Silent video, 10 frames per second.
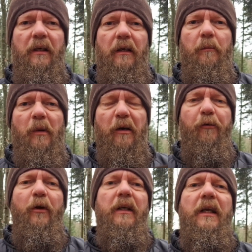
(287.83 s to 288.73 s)
my
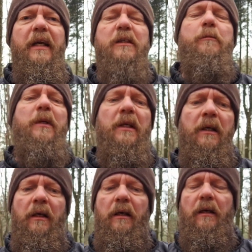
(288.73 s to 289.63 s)
friend asked me
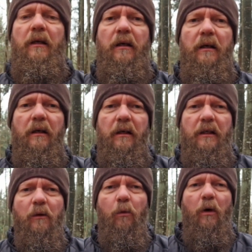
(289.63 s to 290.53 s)

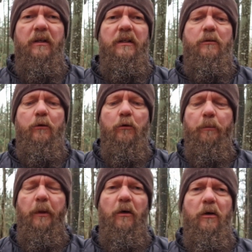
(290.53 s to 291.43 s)
he wanted to do,
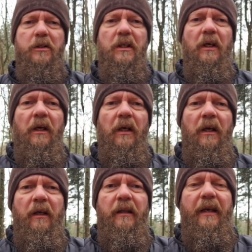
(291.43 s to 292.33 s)
because
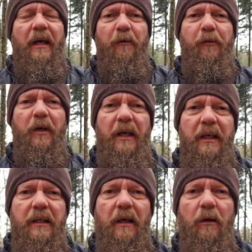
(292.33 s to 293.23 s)
the knife he
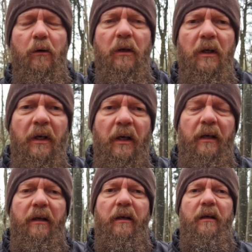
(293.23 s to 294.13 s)
had now,
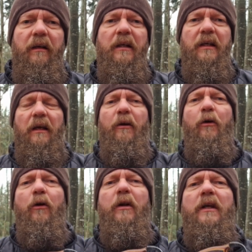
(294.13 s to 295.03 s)
he had
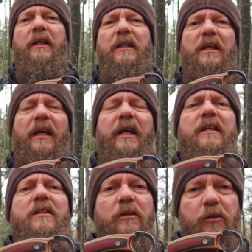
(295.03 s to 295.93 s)
hurt his
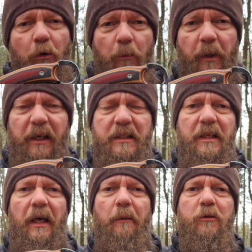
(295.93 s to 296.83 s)
hands so many
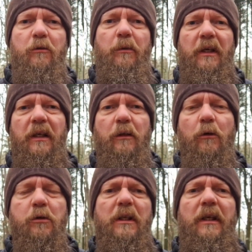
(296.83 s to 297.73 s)
times when he
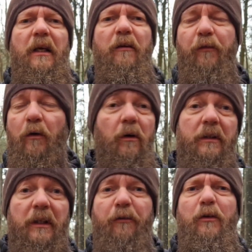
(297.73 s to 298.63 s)
used the knife for a
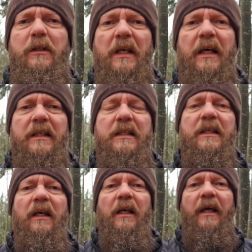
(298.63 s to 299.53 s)
different task,
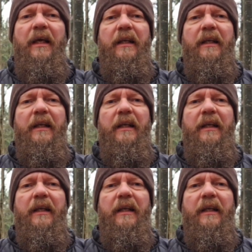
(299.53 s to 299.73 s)
and